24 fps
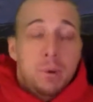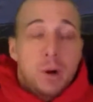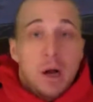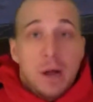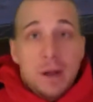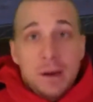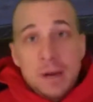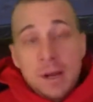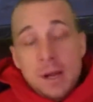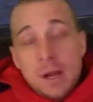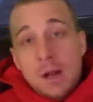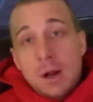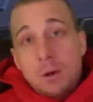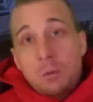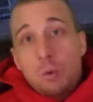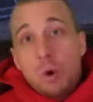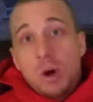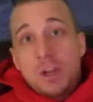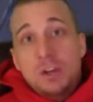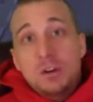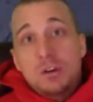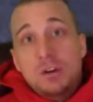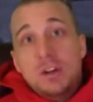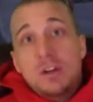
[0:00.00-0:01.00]
but
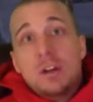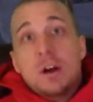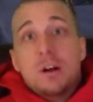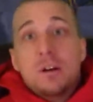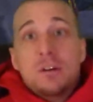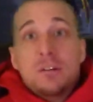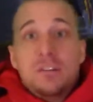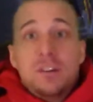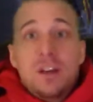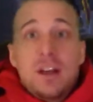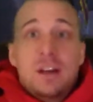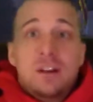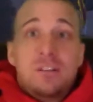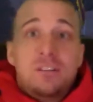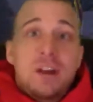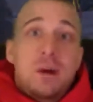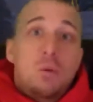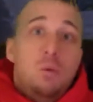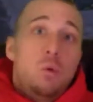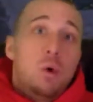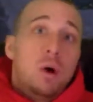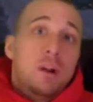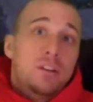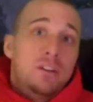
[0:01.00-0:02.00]
what you need to understand is
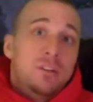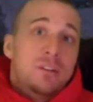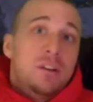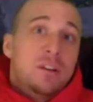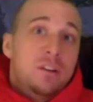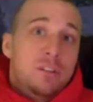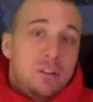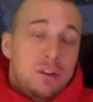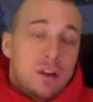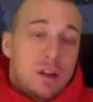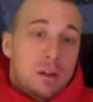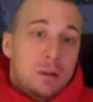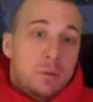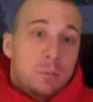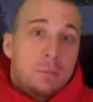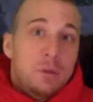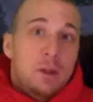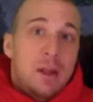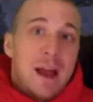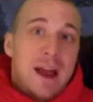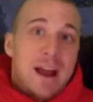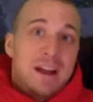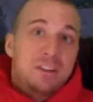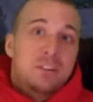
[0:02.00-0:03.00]
that once this
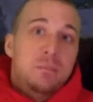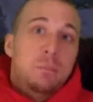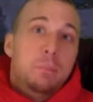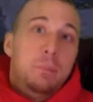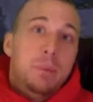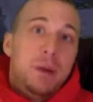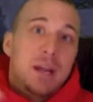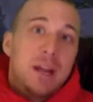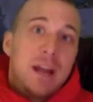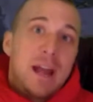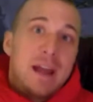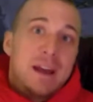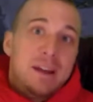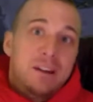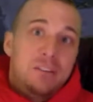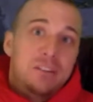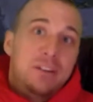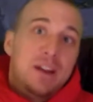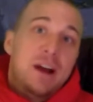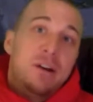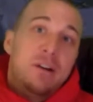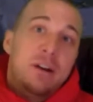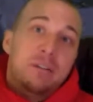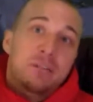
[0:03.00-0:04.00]
last big ad
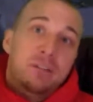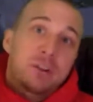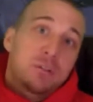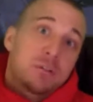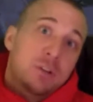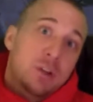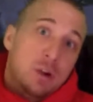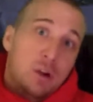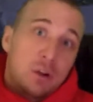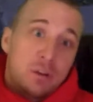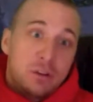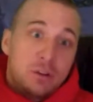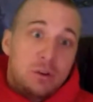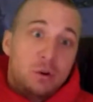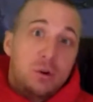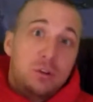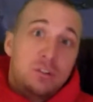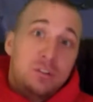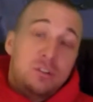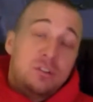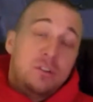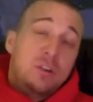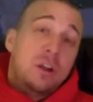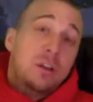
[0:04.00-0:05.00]
is down, after you kill all the
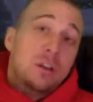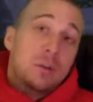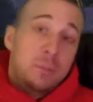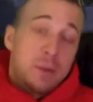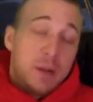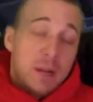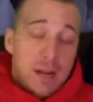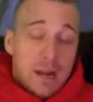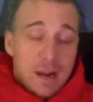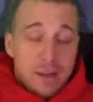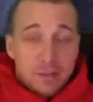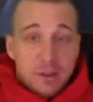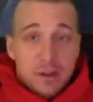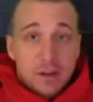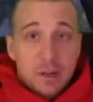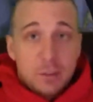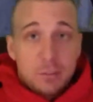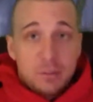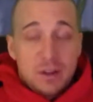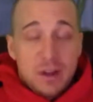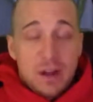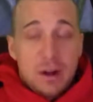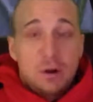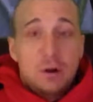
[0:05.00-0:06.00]
doors, there's another big ad that
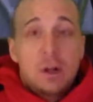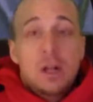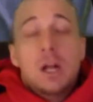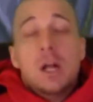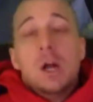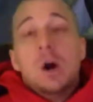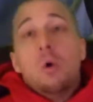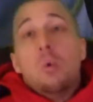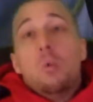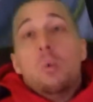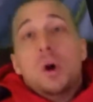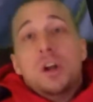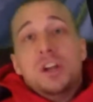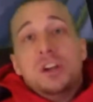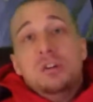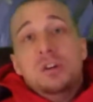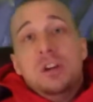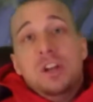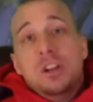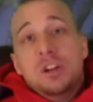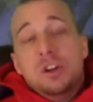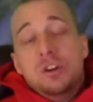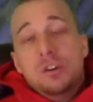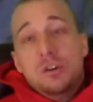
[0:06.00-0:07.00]
comes out. What
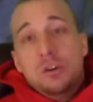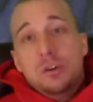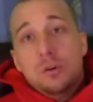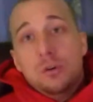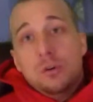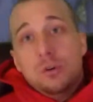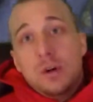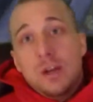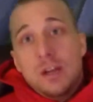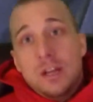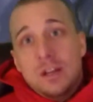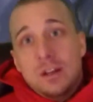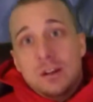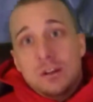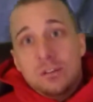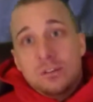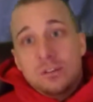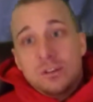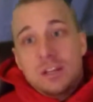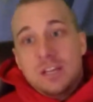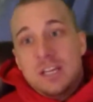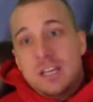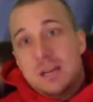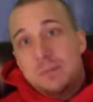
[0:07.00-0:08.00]
you need to do
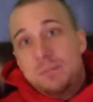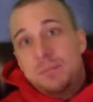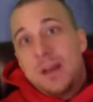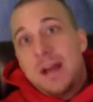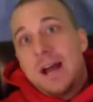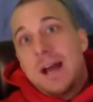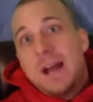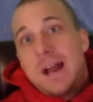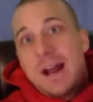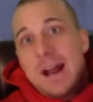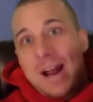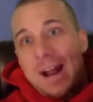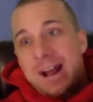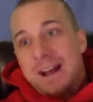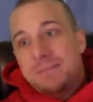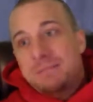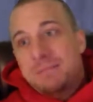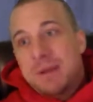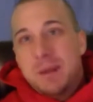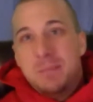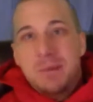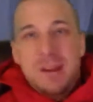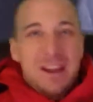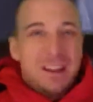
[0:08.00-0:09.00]
is keep that
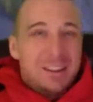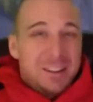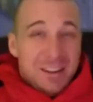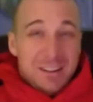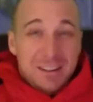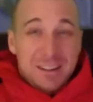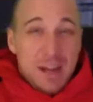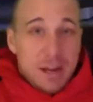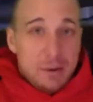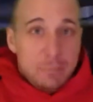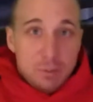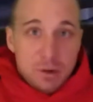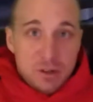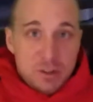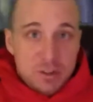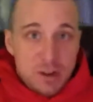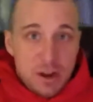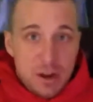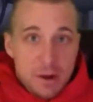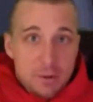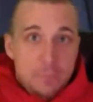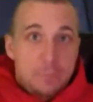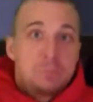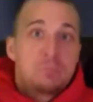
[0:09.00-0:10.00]
ad maybe at like
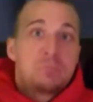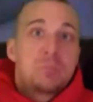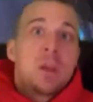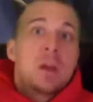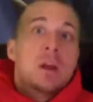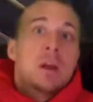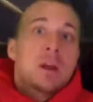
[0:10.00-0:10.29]
10%,